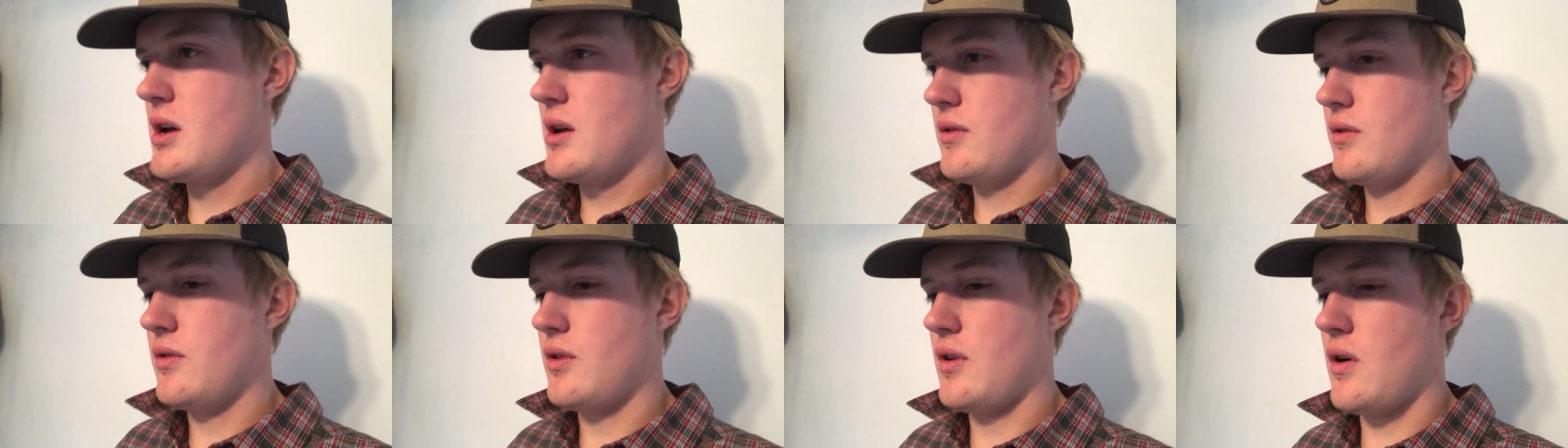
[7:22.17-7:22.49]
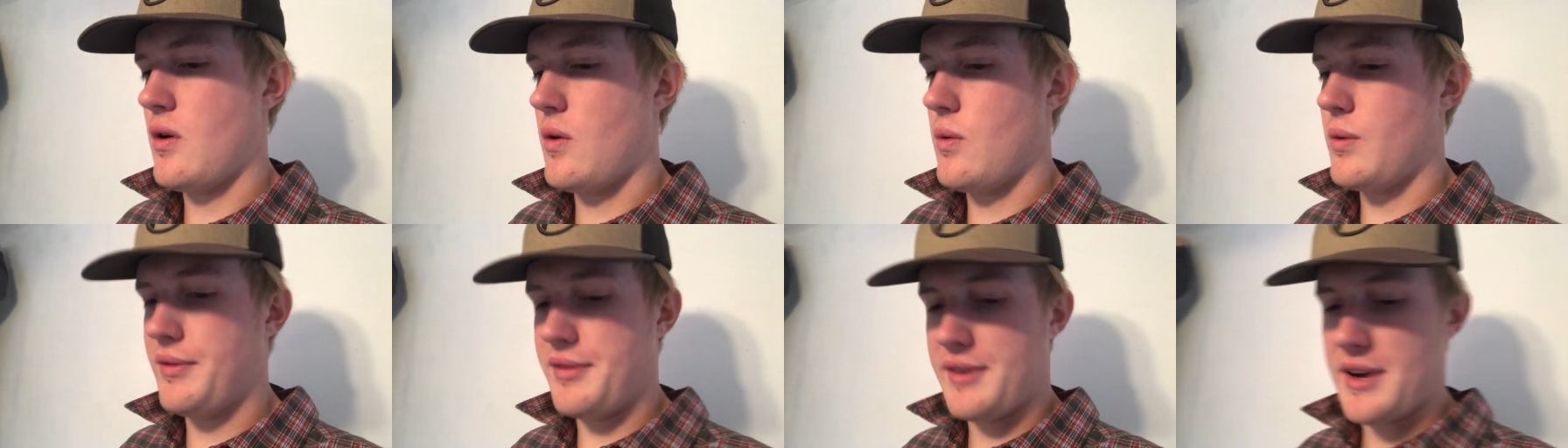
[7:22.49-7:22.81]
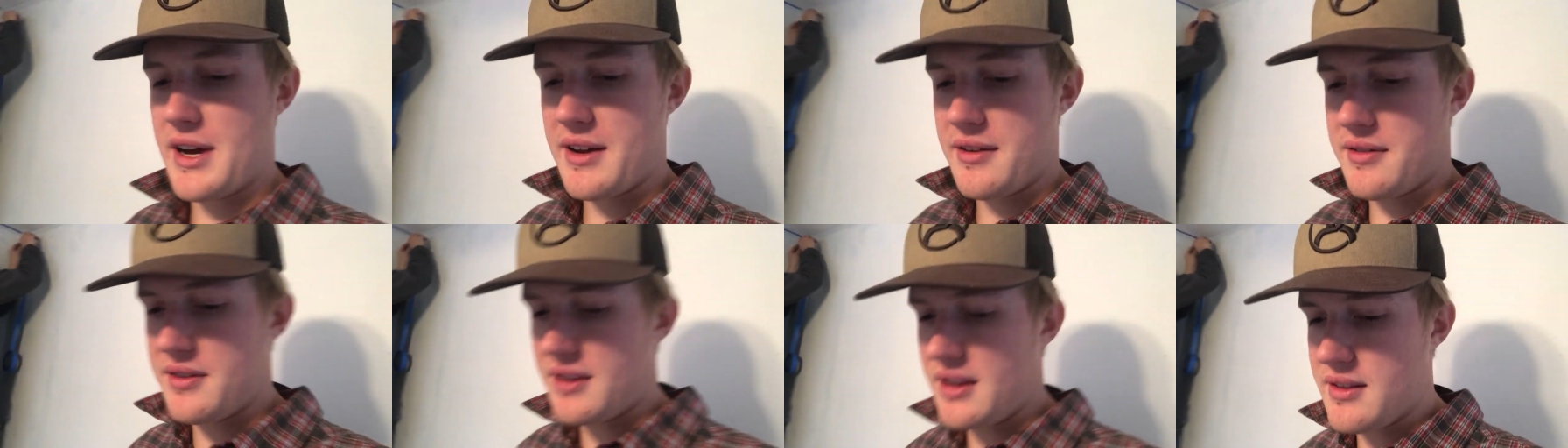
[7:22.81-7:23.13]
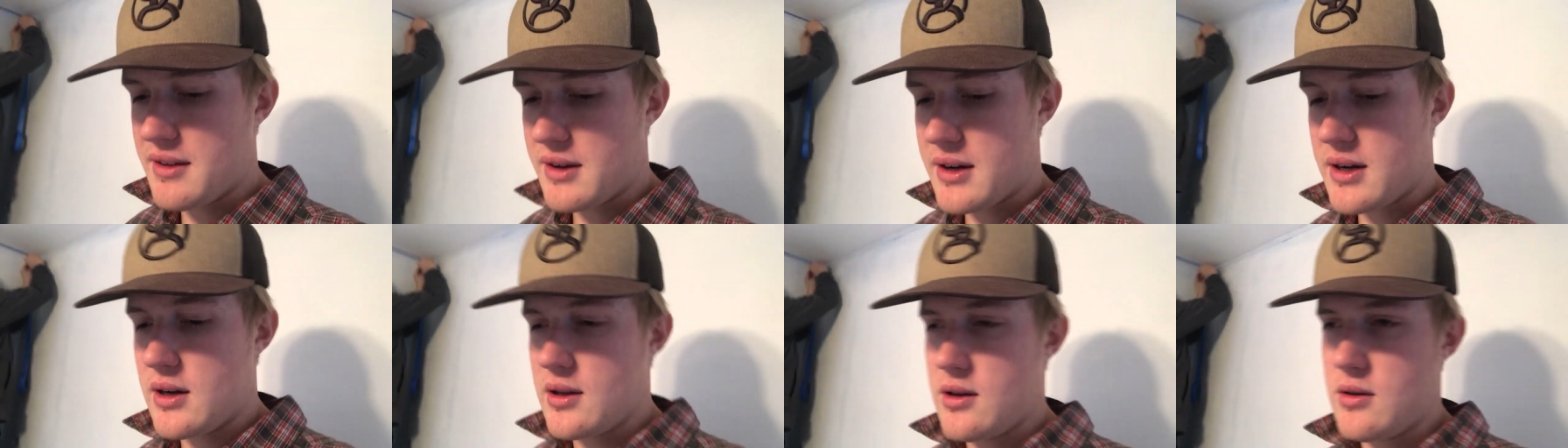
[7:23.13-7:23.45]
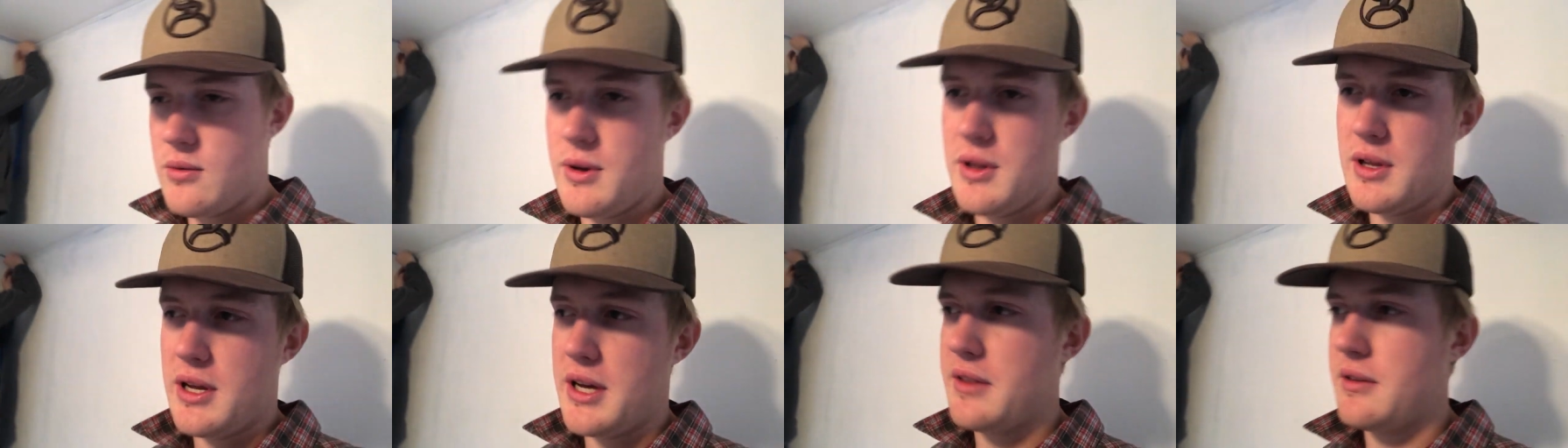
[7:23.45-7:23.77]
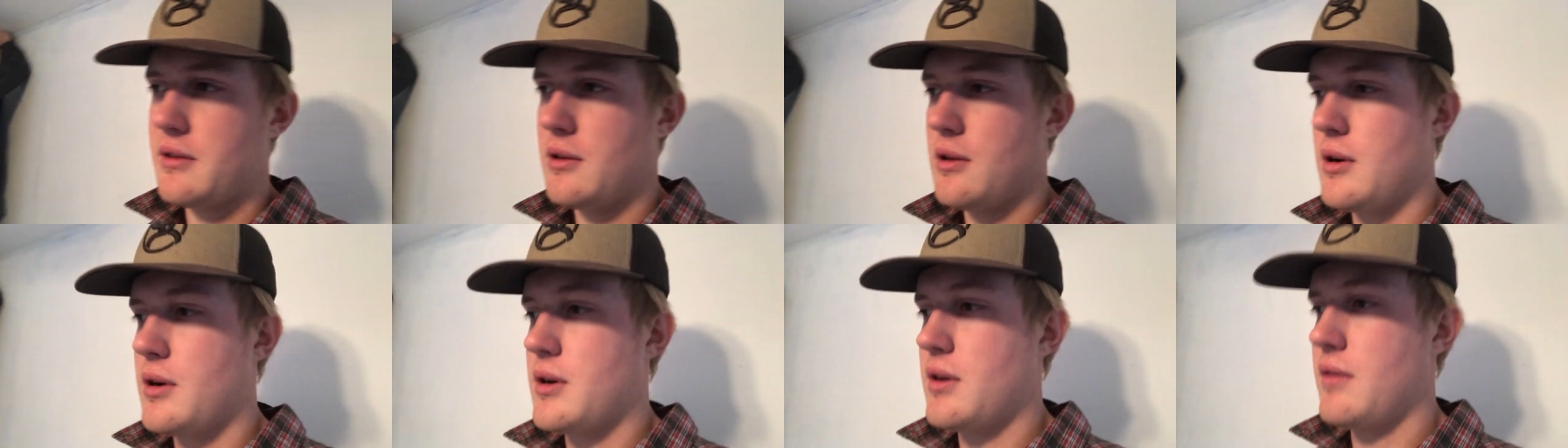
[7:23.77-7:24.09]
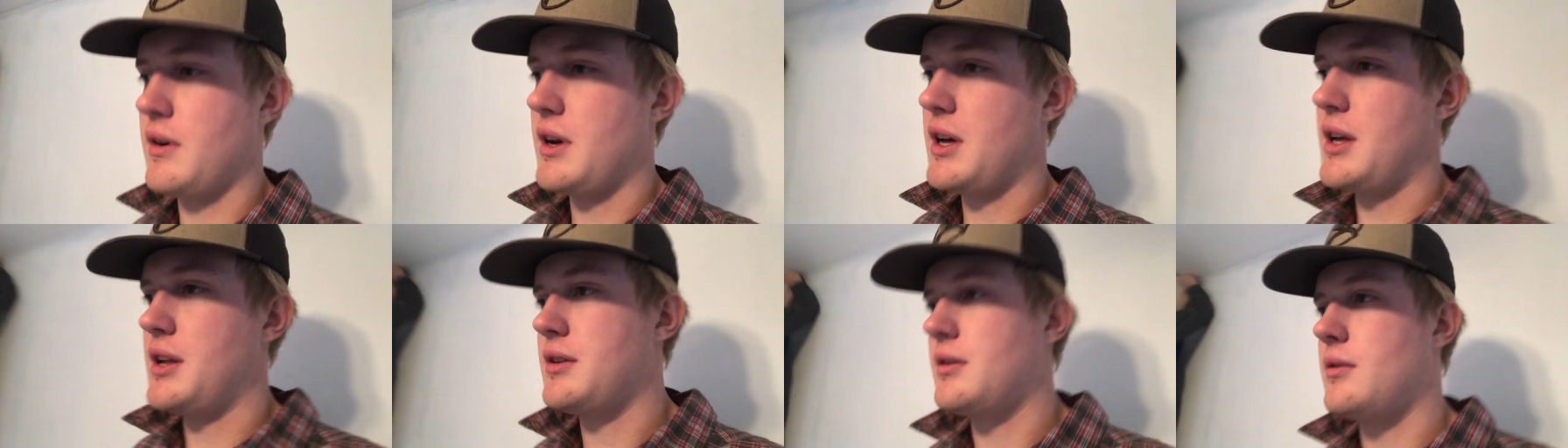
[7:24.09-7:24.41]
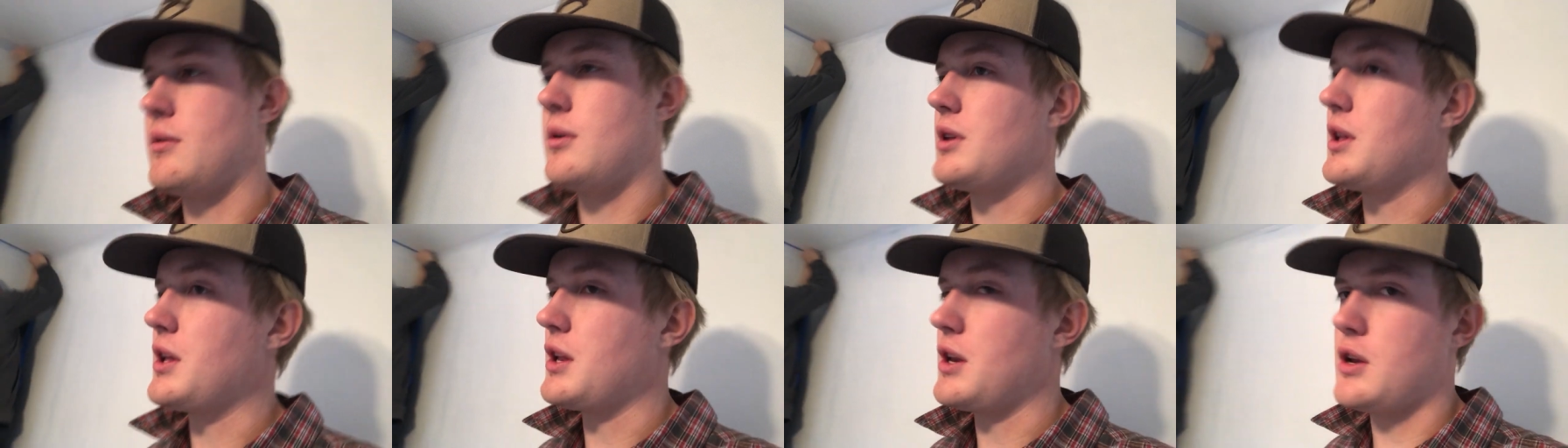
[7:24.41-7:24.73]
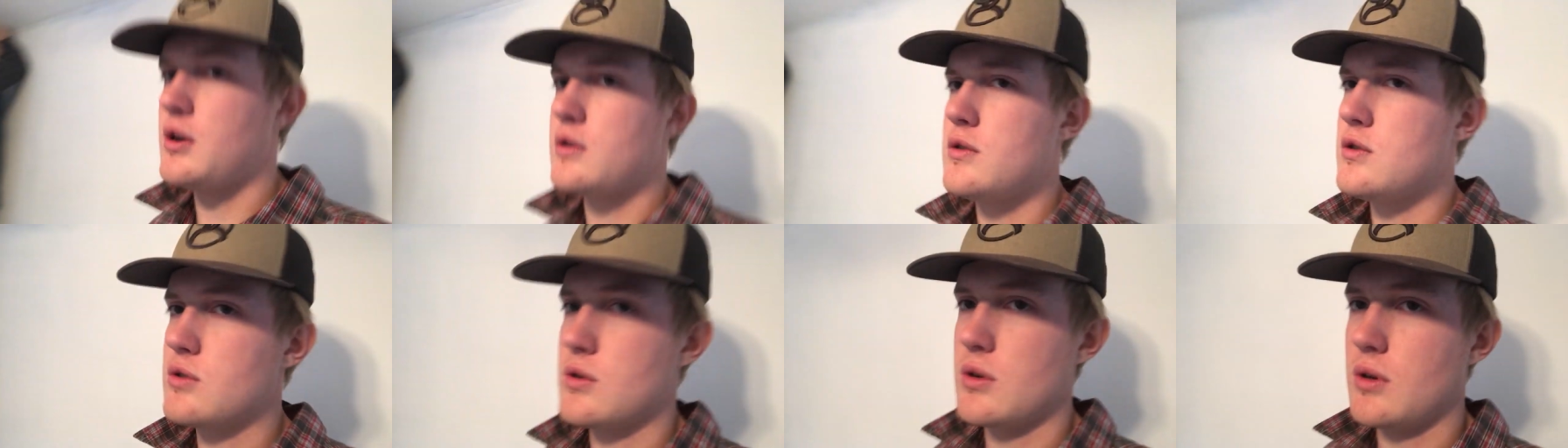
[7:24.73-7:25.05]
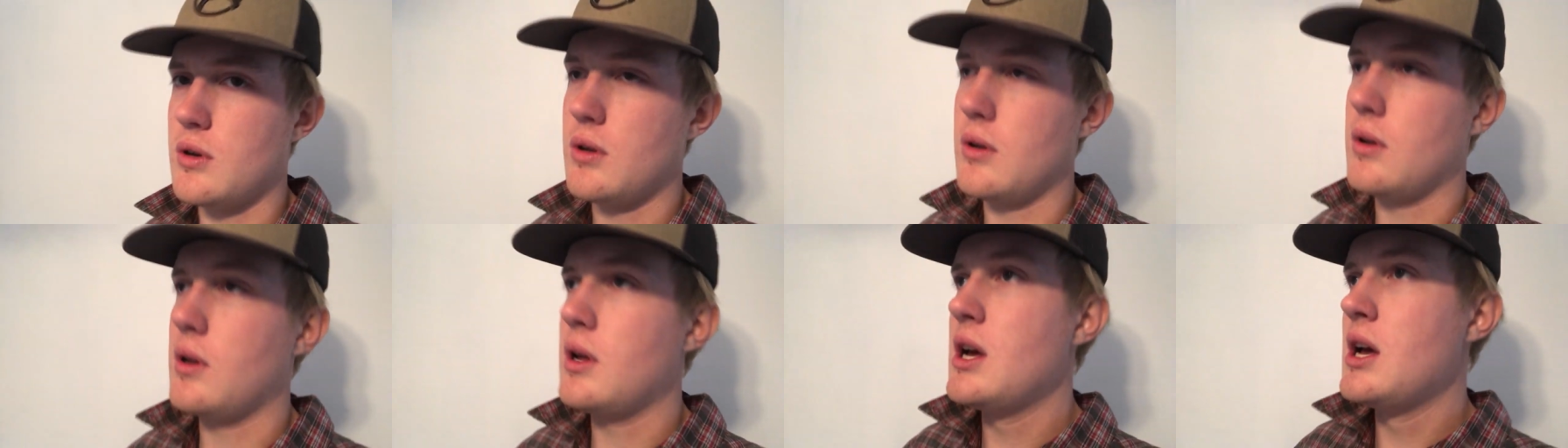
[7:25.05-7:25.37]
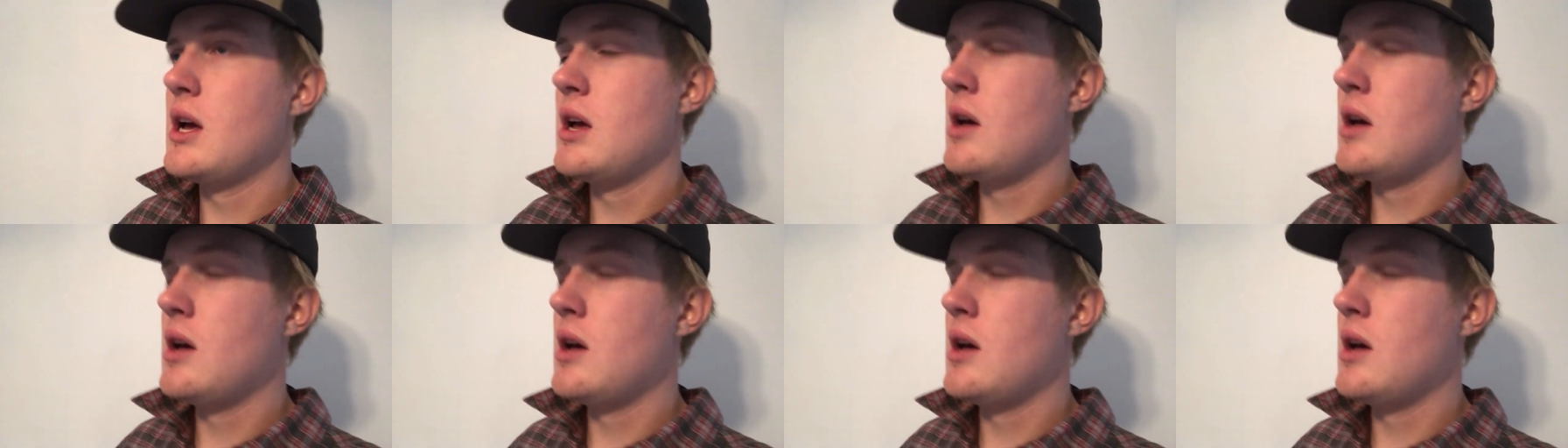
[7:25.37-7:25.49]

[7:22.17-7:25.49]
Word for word: So we've kind of seen the color. We like the look of it. It's a really neutral